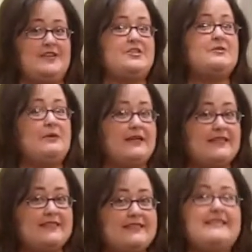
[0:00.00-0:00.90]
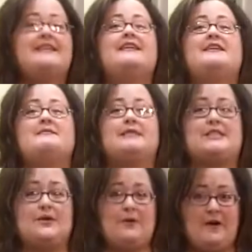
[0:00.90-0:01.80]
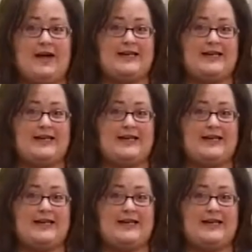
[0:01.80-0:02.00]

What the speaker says: Not just once, but